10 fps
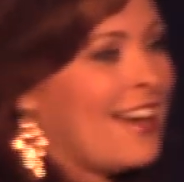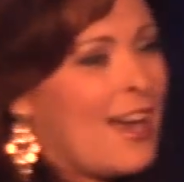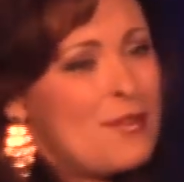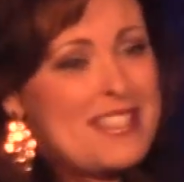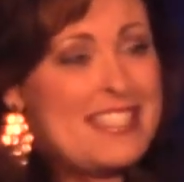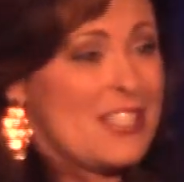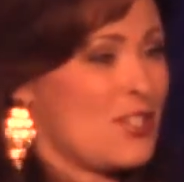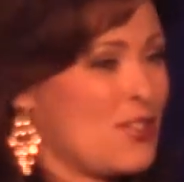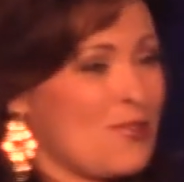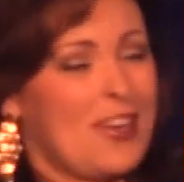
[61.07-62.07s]
I was
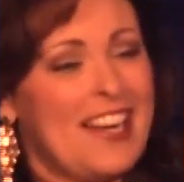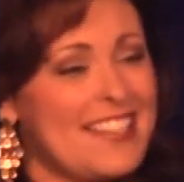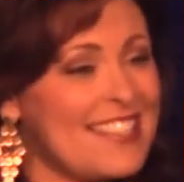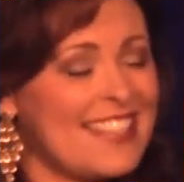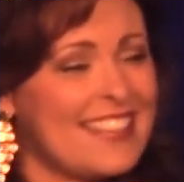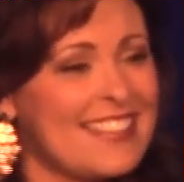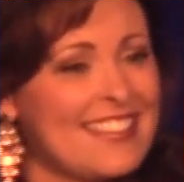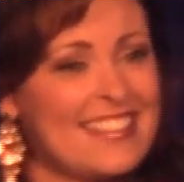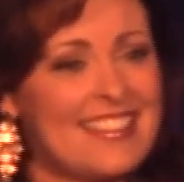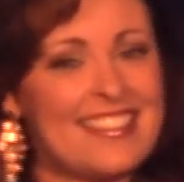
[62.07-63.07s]
distraught.
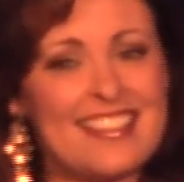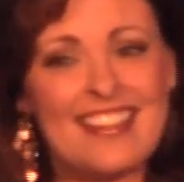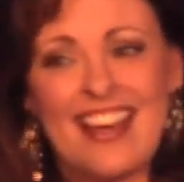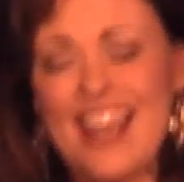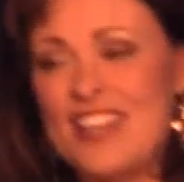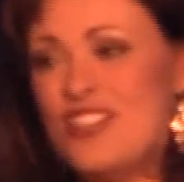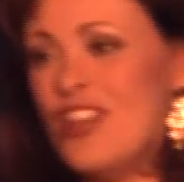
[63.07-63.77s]
I had